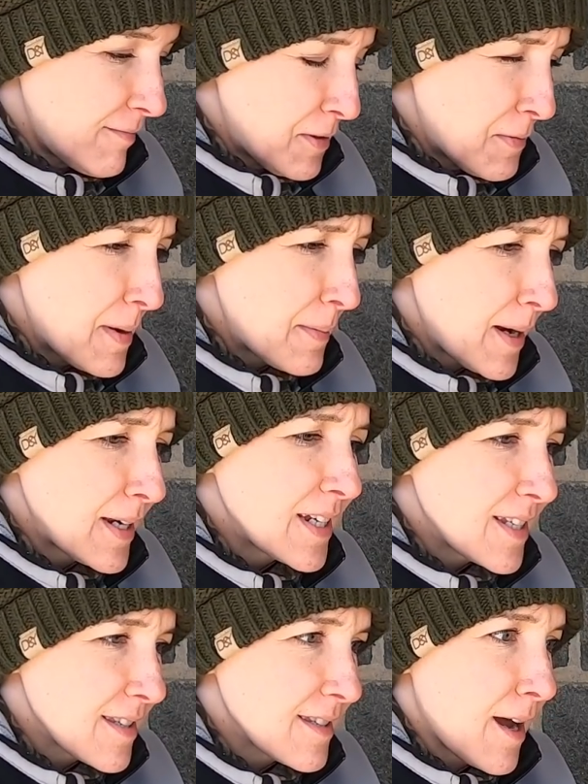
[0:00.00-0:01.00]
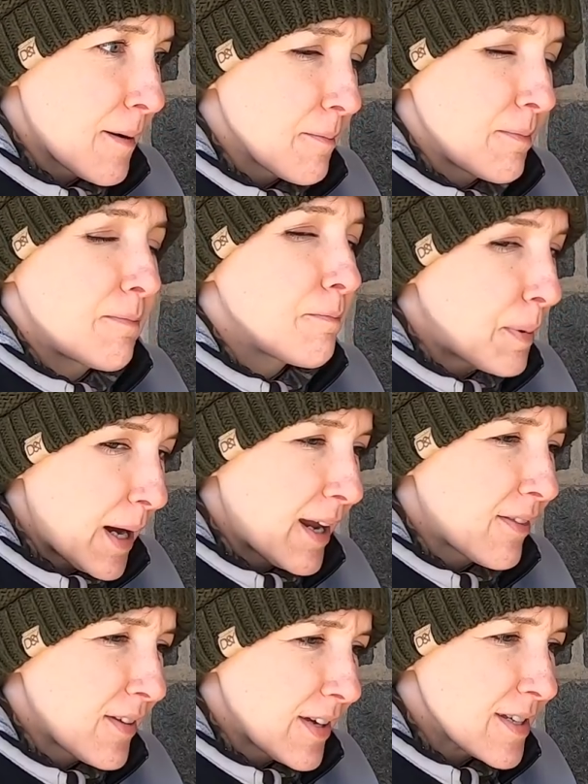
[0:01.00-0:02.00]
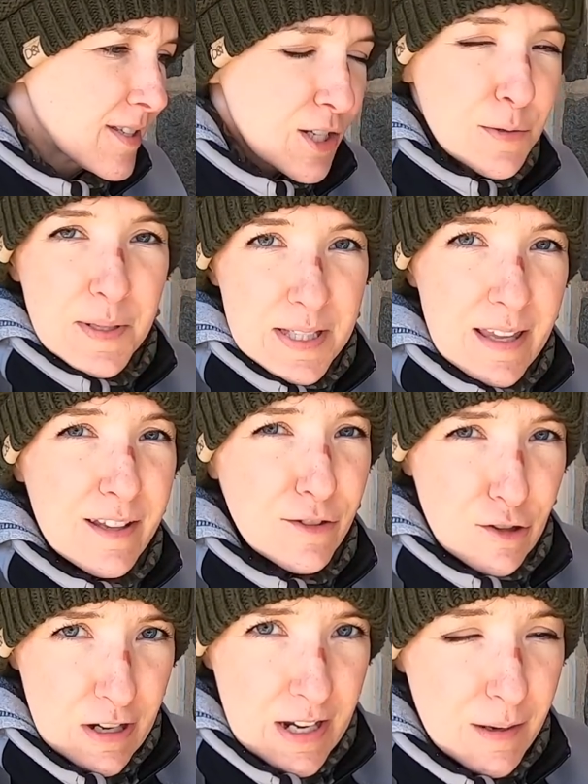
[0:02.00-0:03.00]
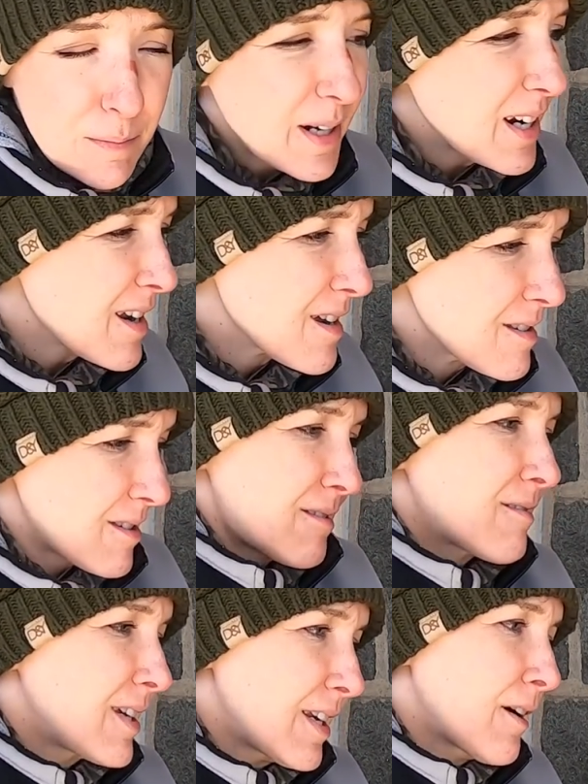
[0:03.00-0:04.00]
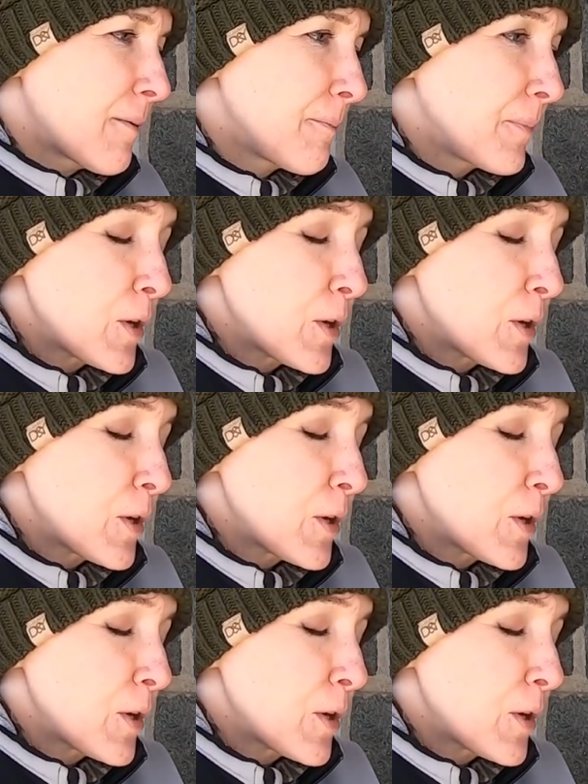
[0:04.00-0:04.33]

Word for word: So maybe I need to stop buying things just because I think they're neat. But it is, you know.